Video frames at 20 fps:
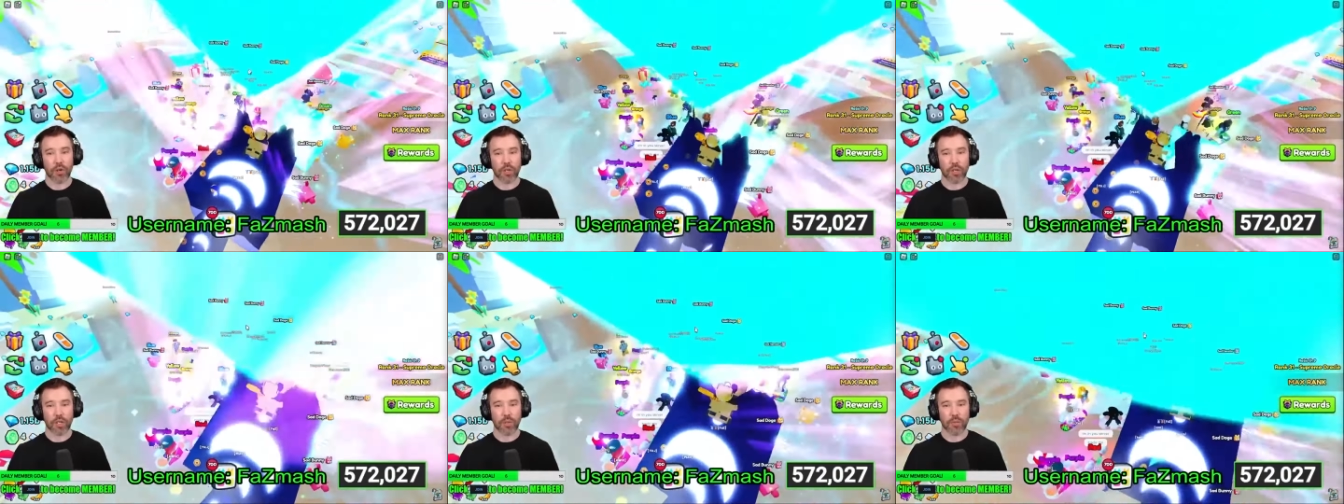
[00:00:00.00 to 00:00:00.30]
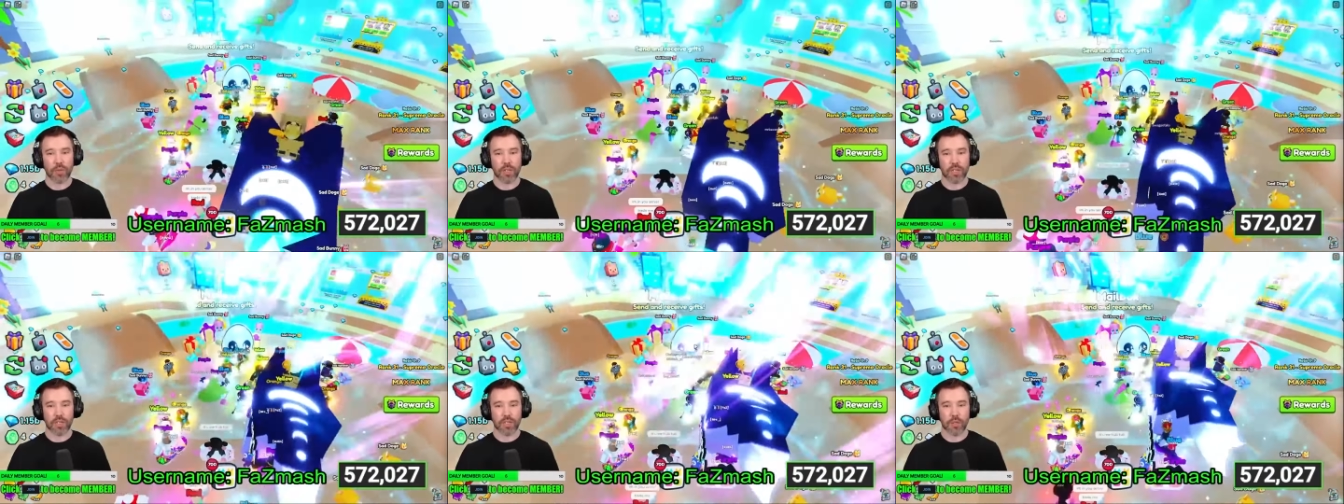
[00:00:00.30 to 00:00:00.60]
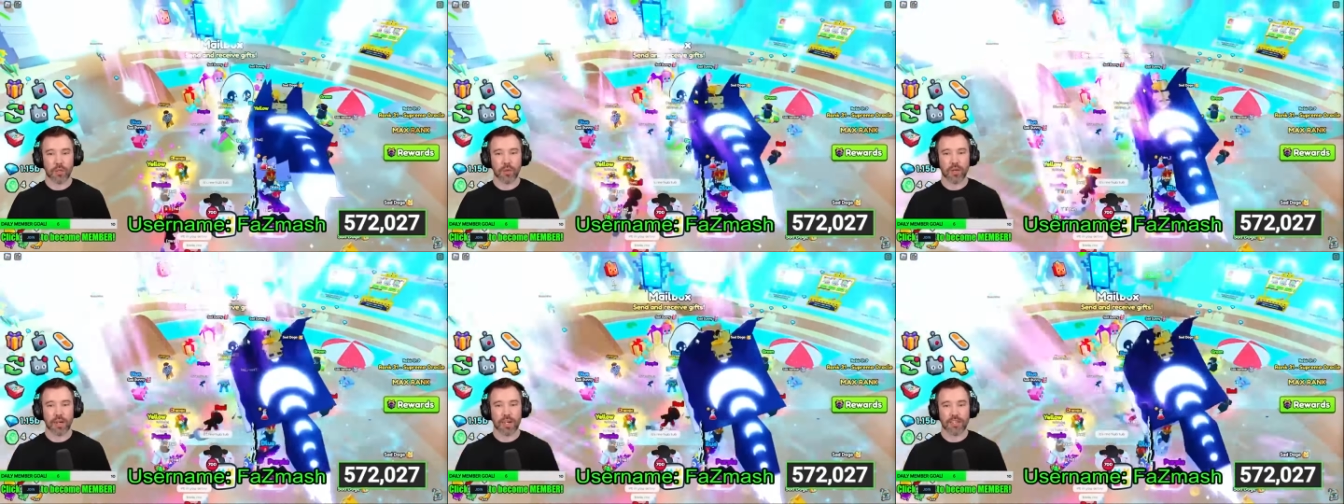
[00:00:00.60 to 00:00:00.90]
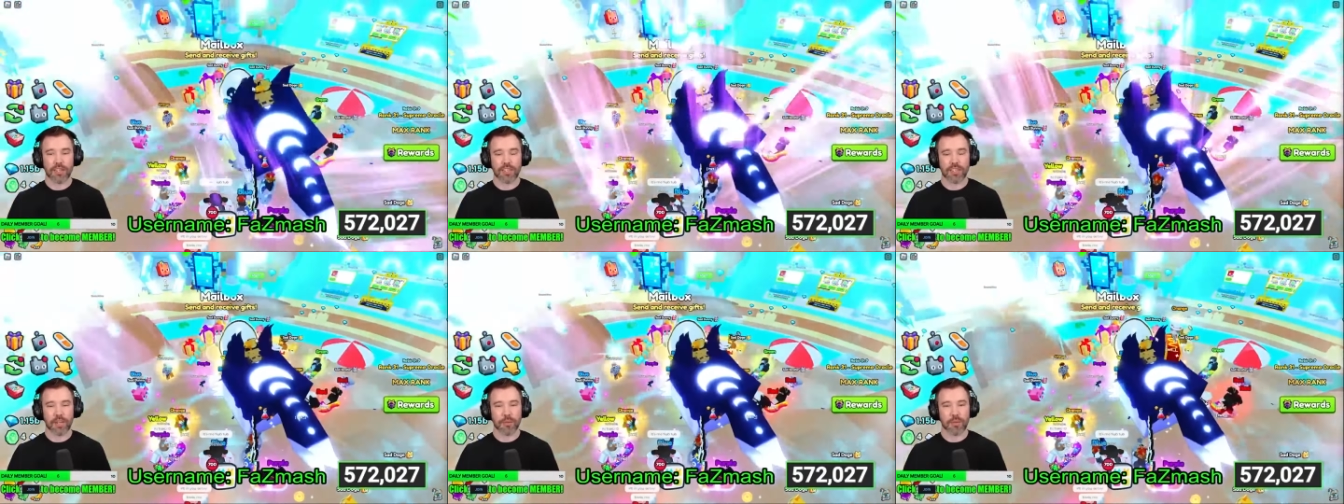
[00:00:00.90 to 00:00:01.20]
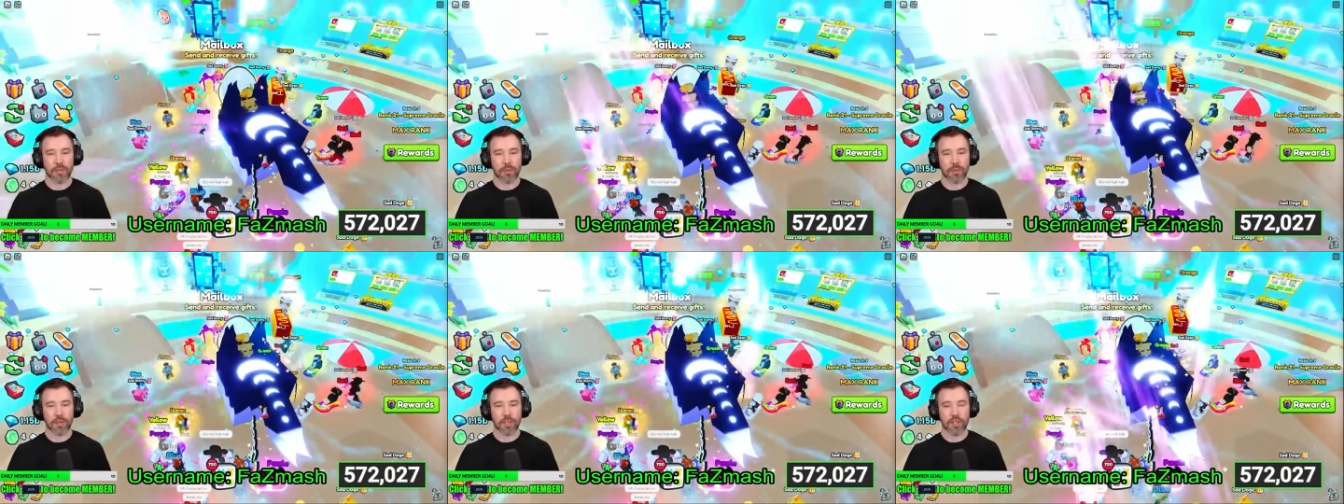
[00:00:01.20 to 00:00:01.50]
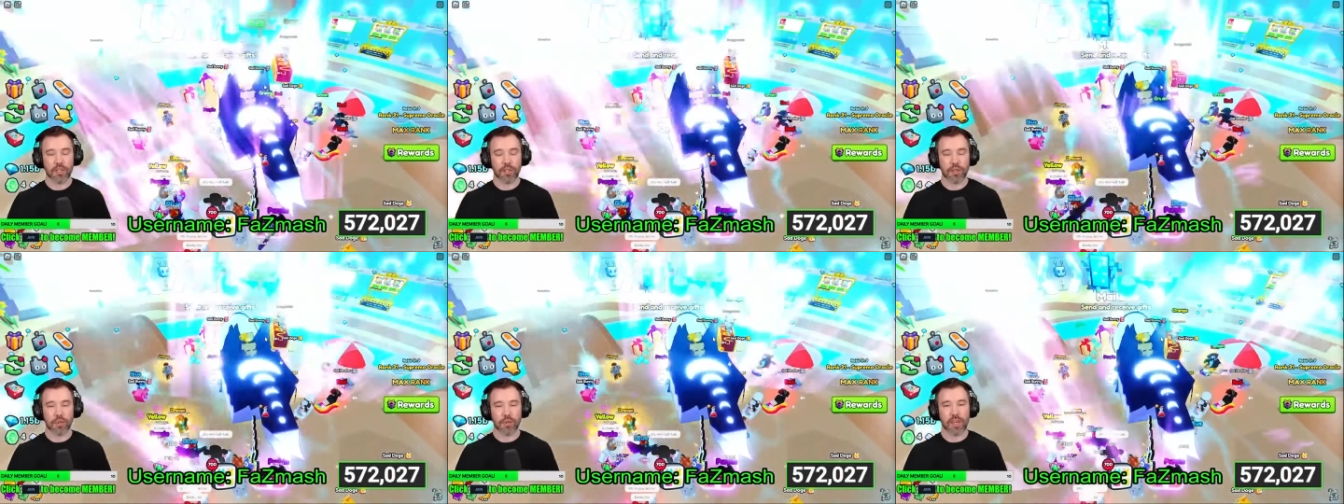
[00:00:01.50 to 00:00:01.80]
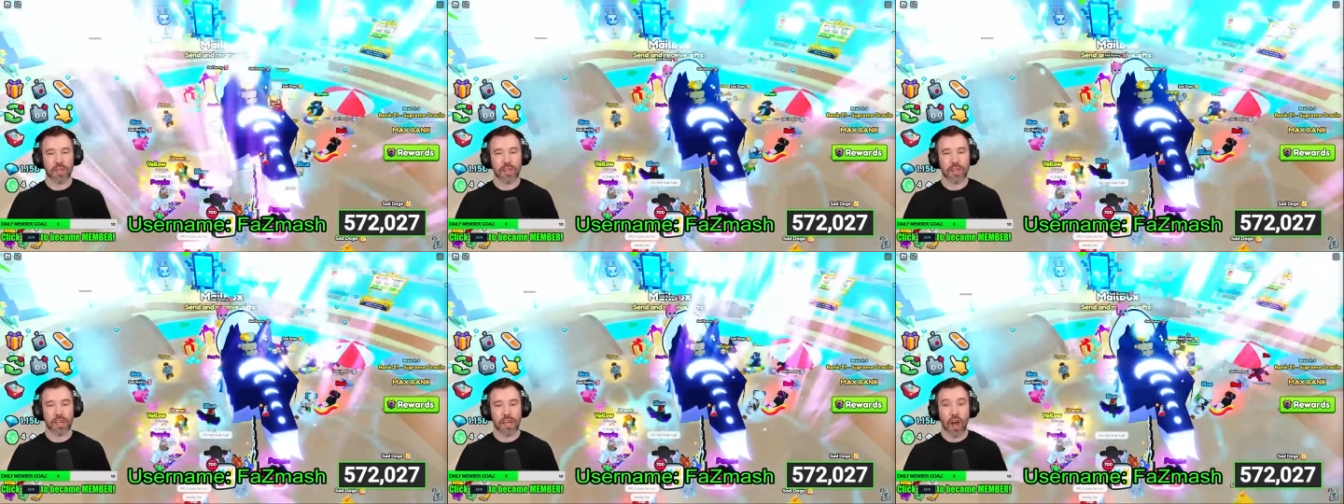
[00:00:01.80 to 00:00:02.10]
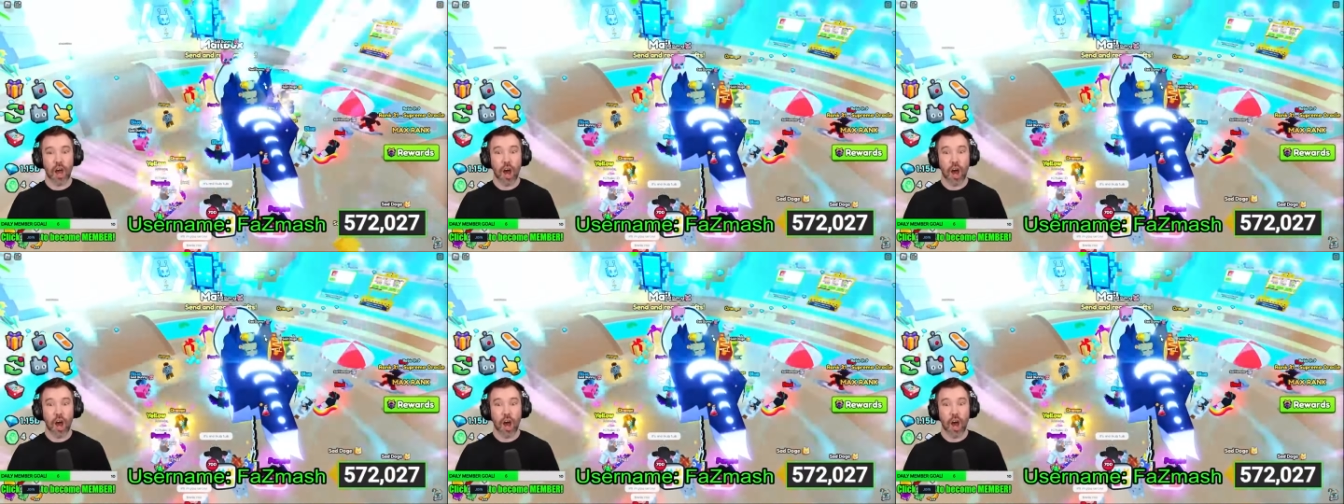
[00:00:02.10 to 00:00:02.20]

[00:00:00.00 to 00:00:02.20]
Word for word: look what you got something. What did you get?